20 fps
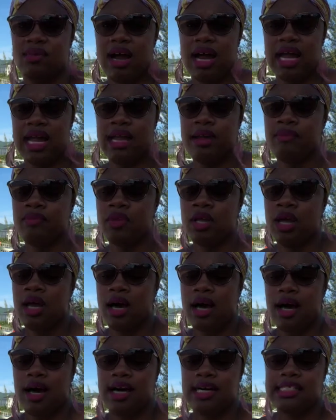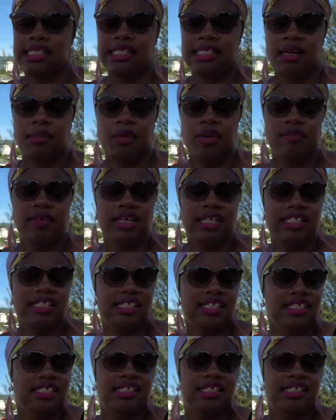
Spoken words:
right? Some of us,